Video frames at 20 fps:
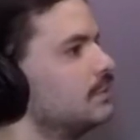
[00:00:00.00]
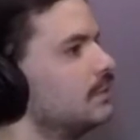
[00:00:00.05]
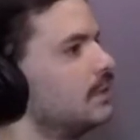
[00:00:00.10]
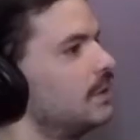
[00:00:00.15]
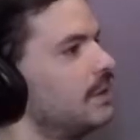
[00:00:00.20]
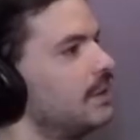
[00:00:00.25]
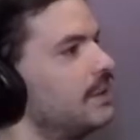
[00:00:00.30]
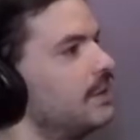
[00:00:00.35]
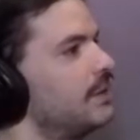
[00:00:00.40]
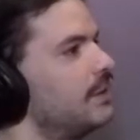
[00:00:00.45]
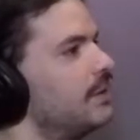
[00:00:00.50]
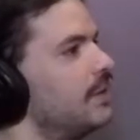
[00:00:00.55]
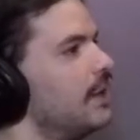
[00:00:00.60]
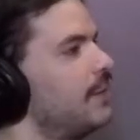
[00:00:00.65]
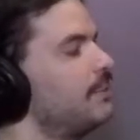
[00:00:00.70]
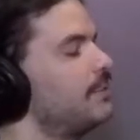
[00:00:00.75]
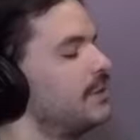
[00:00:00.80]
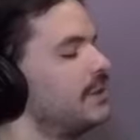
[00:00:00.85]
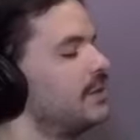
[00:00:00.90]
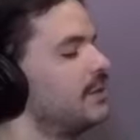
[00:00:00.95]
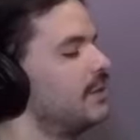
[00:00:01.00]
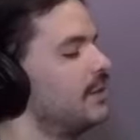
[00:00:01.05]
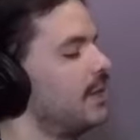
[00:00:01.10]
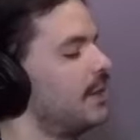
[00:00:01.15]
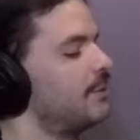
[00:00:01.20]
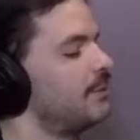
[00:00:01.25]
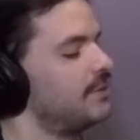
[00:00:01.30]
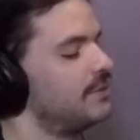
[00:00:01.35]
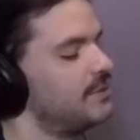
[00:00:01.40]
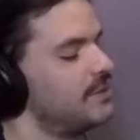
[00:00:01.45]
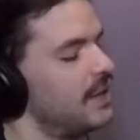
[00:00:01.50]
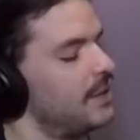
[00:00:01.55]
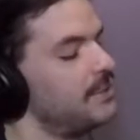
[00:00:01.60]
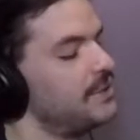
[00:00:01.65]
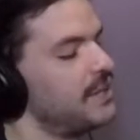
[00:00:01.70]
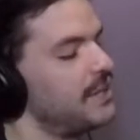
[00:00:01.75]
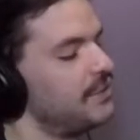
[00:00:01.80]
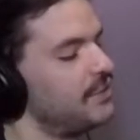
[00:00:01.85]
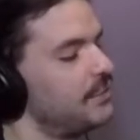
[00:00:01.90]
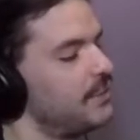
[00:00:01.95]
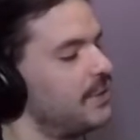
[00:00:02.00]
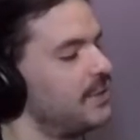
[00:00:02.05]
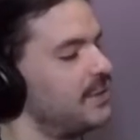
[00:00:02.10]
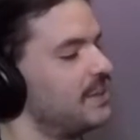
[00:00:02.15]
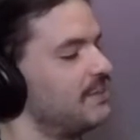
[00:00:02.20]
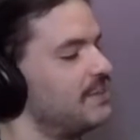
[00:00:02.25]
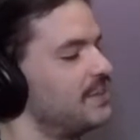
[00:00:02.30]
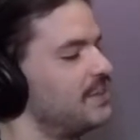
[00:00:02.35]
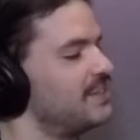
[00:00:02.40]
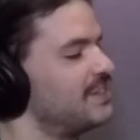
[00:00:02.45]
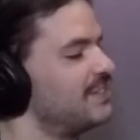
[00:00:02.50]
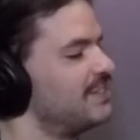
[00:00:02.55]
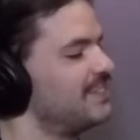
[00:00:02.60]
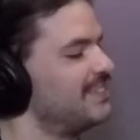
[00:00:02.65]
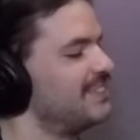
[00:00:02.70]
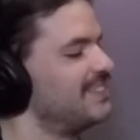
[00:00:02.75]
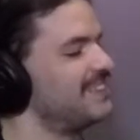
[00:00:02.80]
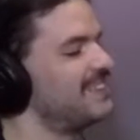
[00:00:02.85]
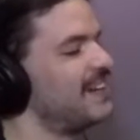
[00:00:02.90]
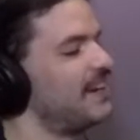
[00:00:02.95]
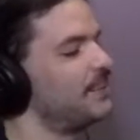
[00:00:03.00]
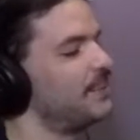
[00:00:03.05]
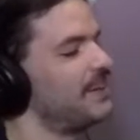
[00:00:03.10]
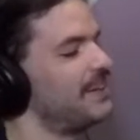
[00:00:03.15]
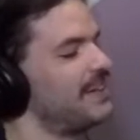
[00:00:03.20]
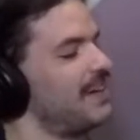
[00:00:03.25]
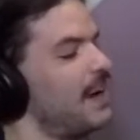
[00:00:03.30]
I know. I would definitely want to live in John Wayne.